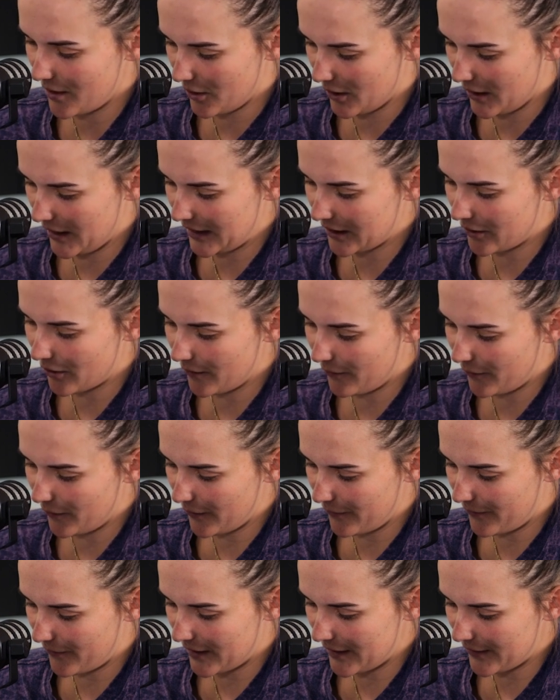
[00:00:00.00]
I'd gone for
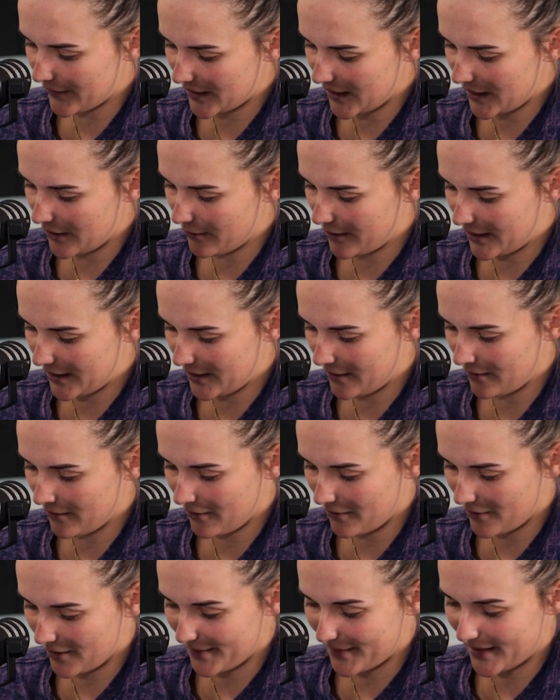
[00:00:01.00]
a 5K
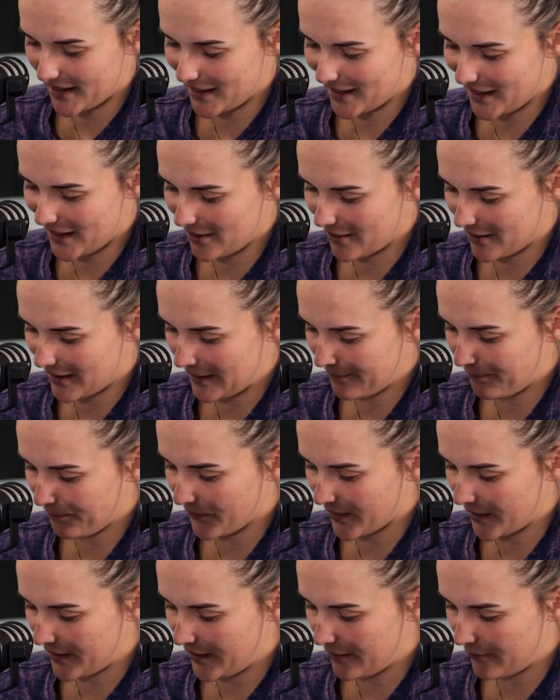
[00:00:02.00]
run on Monday night,
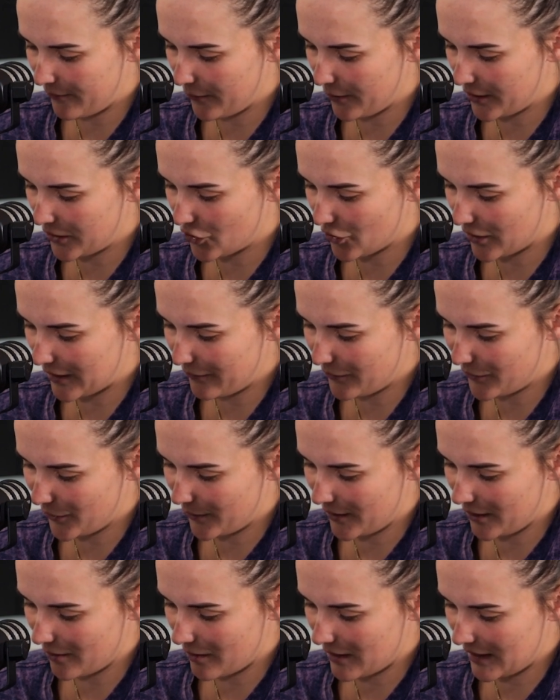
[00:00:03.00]
and then for a drive
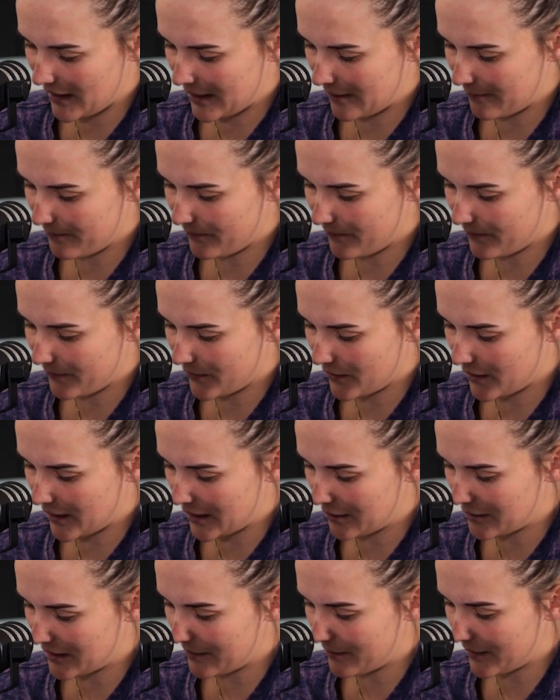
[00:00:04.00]
to a lookout.
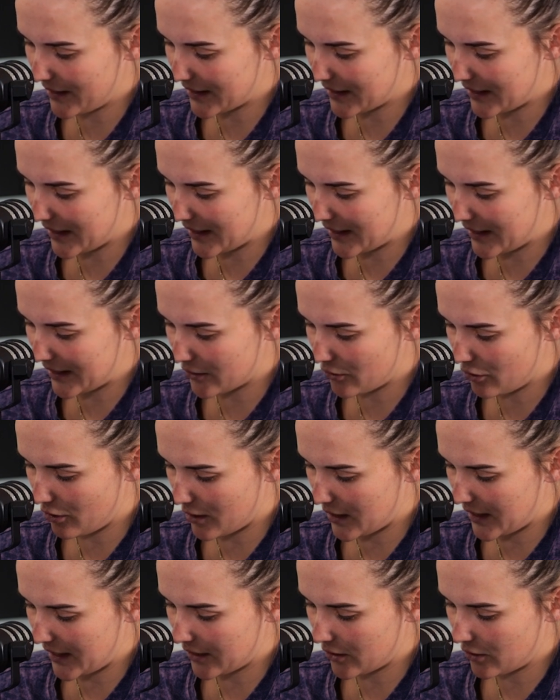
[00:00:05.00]
I was in my car
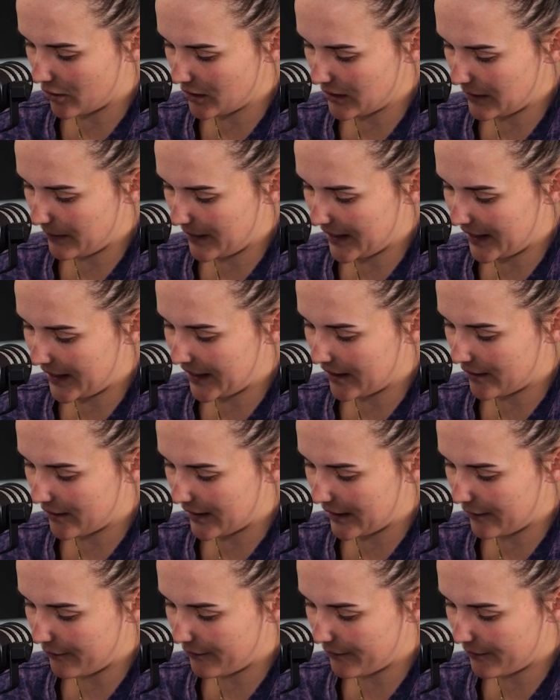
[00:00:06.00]
crying, contemplating
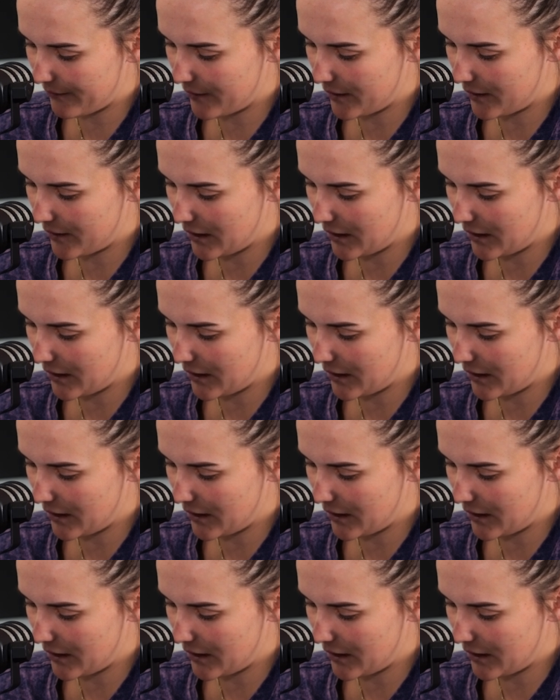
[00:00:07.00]
life.